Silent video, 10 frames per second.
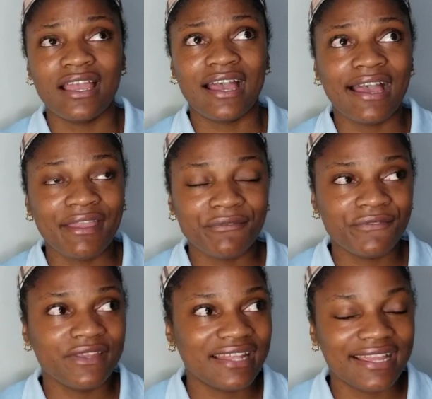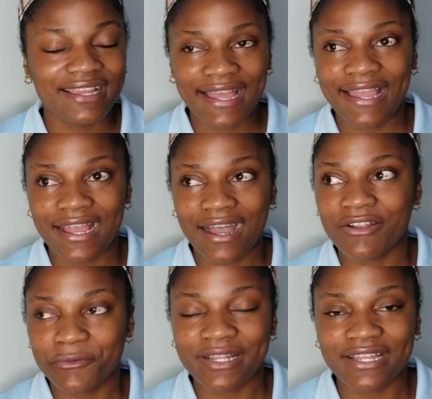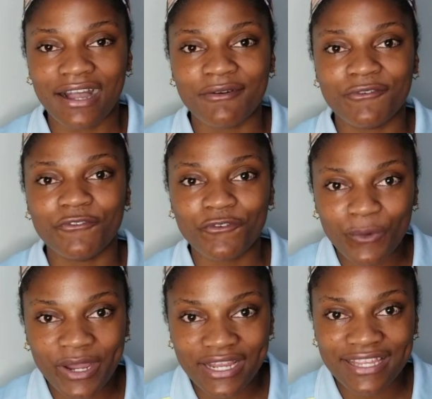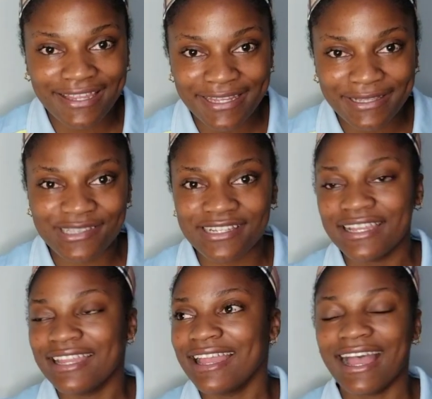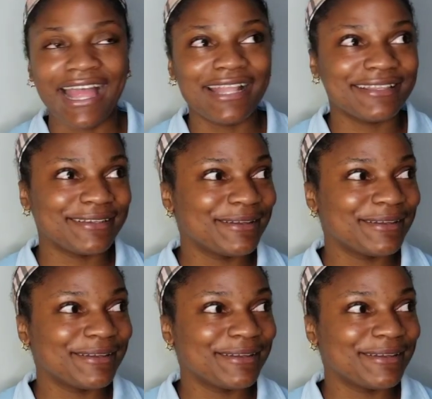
I feel like I already have four kids, and